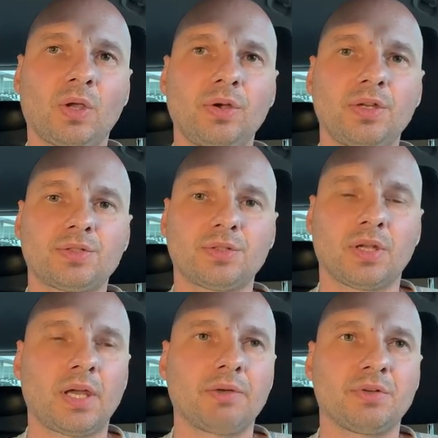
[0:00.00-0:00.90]
going into
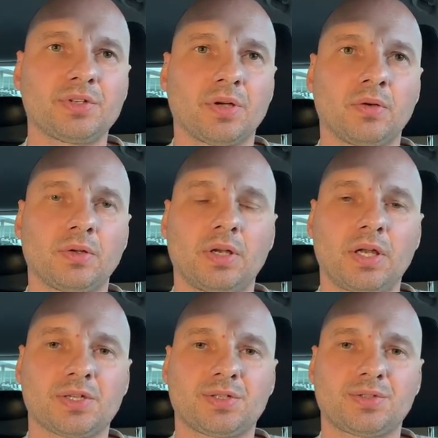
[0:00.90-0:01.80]
the garage on a
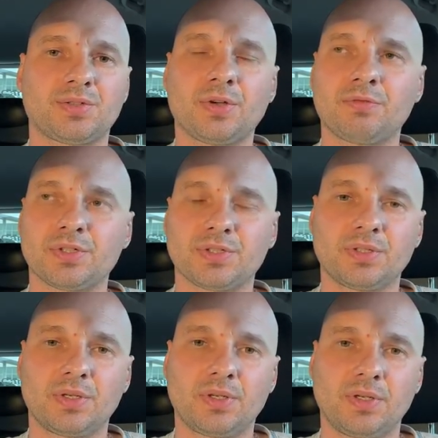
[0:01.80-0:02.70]
next service,
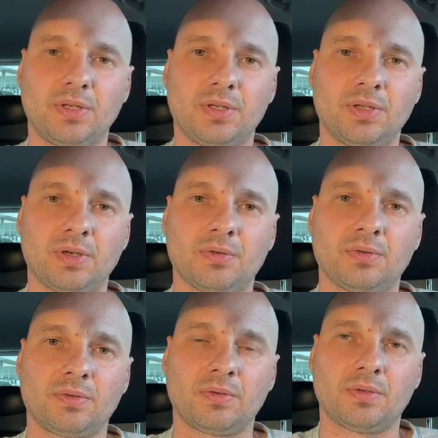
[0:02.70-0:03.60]
you know.